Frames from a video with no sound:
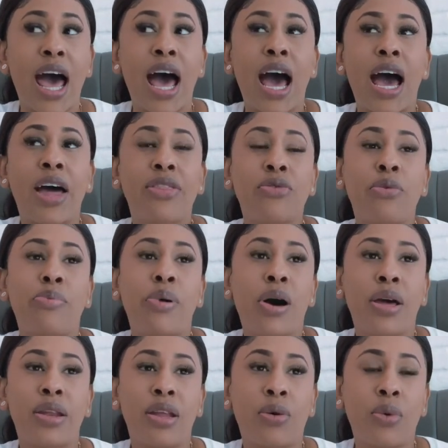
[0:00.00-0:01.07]
I a
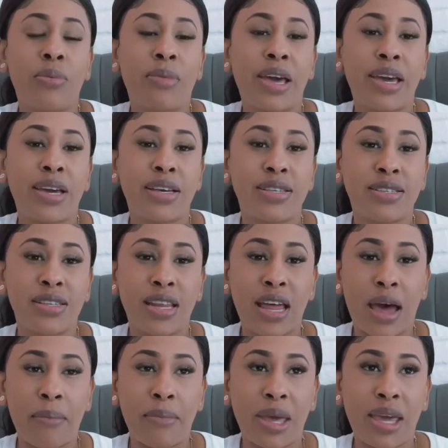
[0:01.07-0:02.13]
partner with my cousin
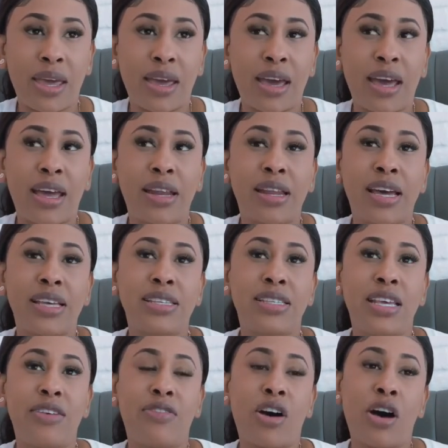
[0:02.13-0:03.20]
Ami and I
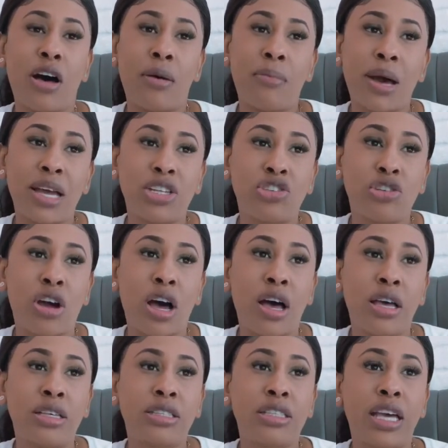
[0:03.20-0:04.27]
save all my
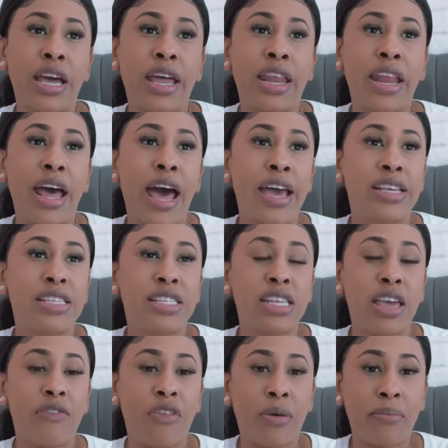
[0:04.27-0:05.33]
drawers and I
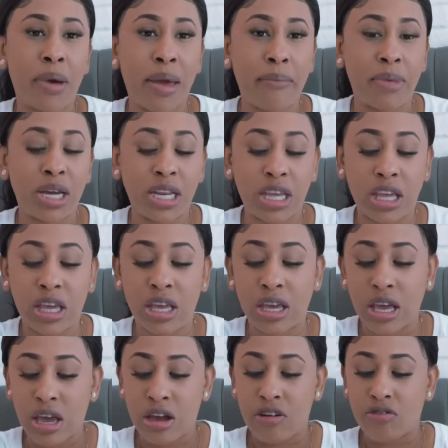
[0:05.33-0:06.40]
save up my money
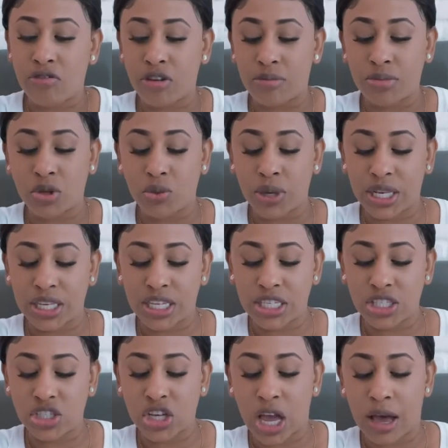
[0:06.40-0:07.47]
from doing
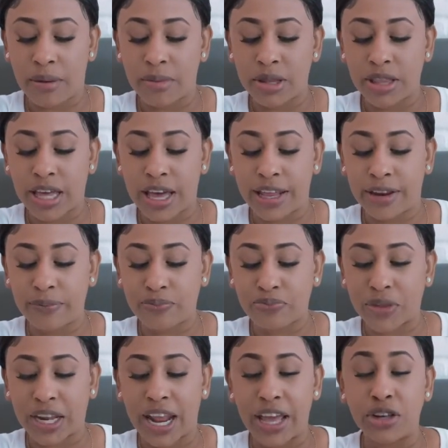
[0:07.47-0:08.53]
this job that,
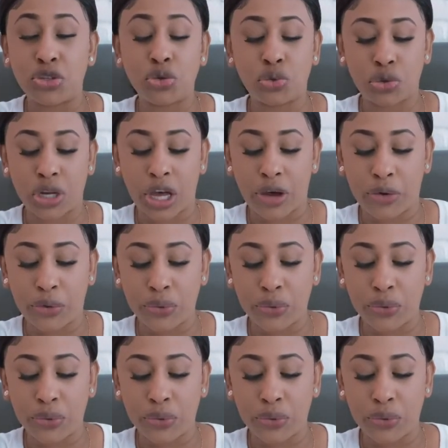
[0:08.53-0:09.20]
that I do now.